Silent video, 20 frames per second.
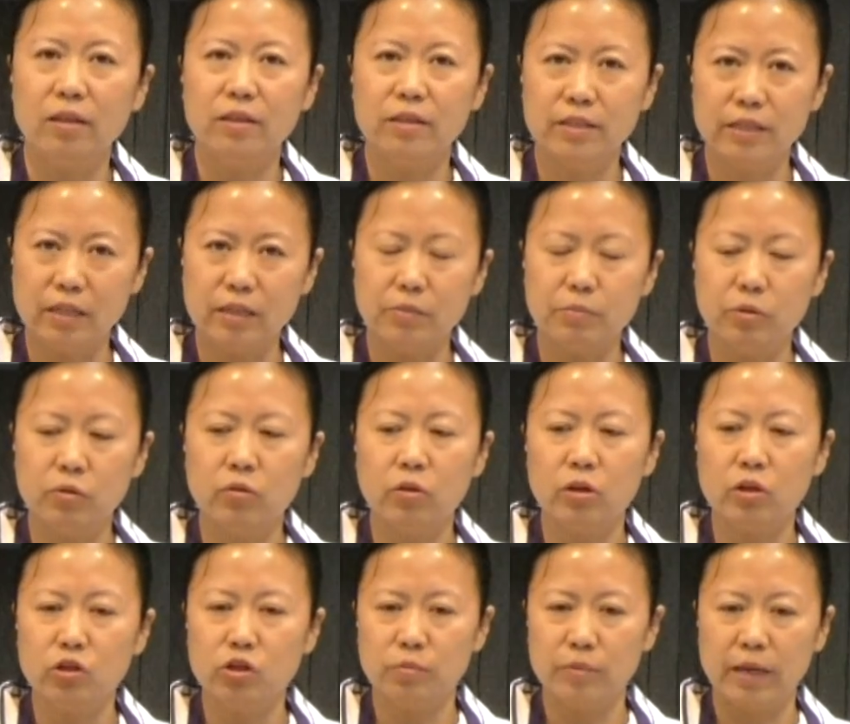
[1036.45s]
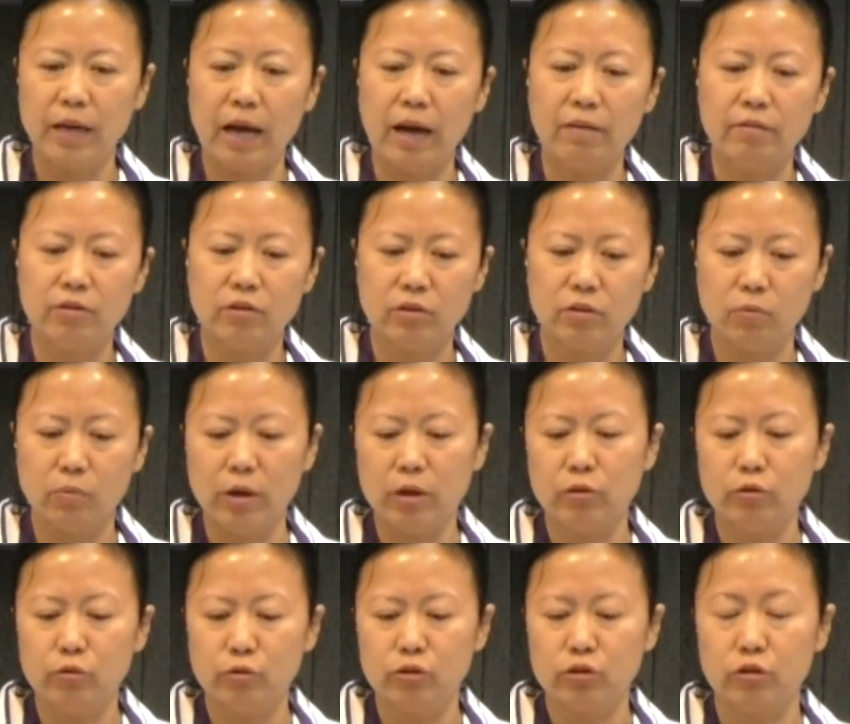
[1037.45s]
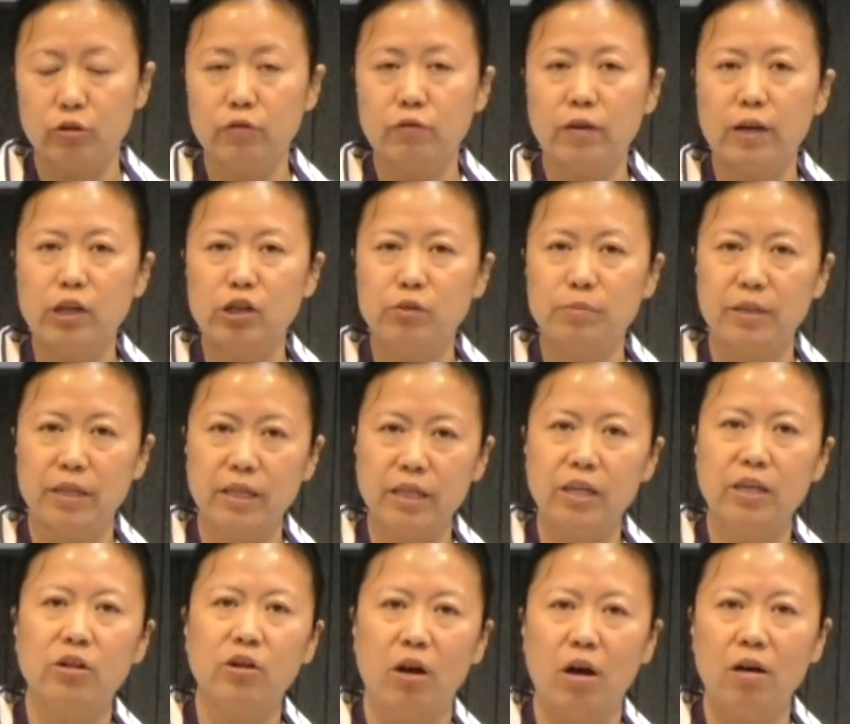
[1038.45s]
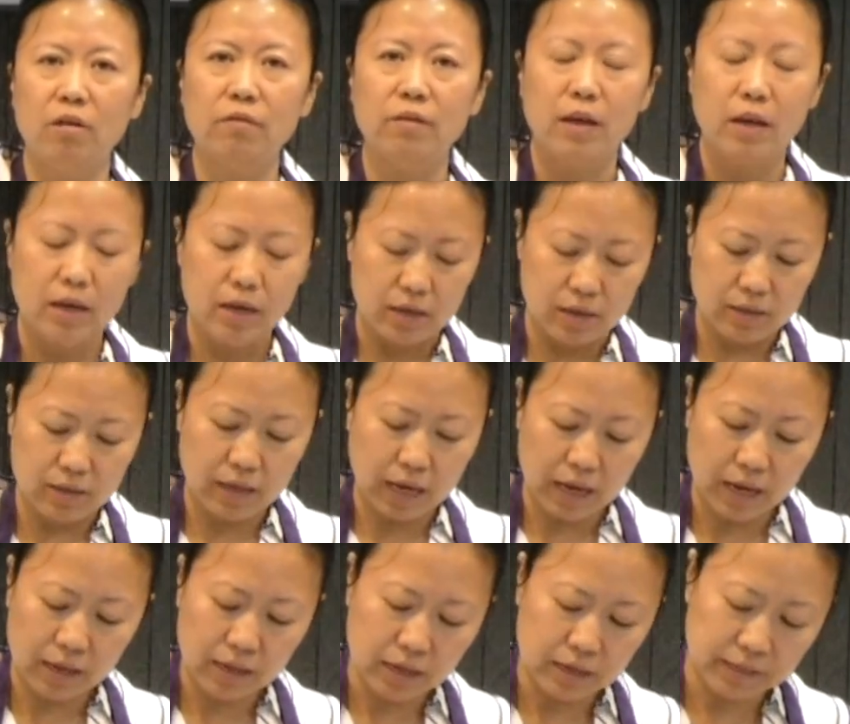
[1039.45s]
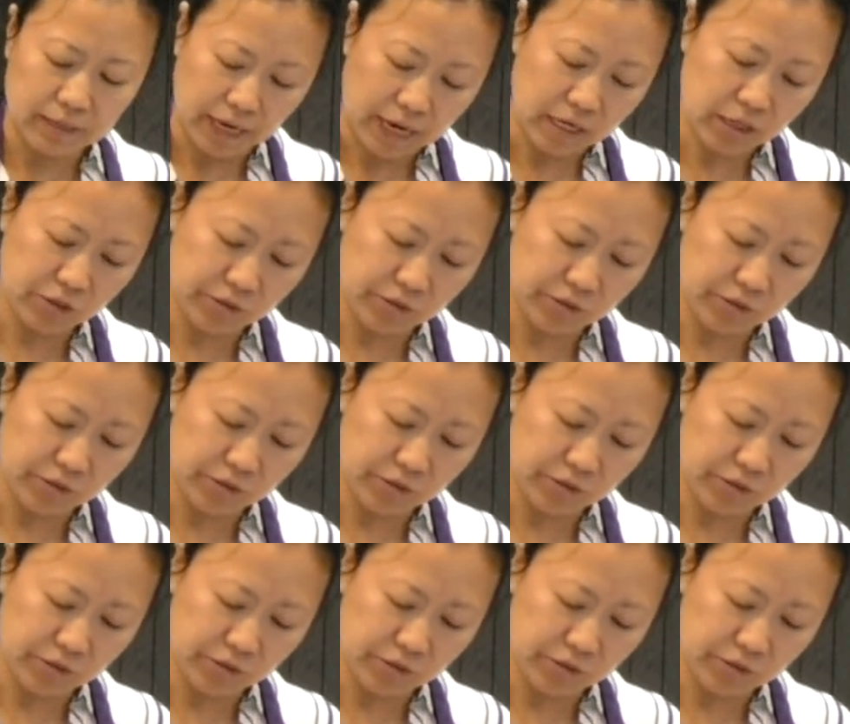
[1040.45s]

The sesame oil should be after, when you do stir fry, should be heat off, then a dash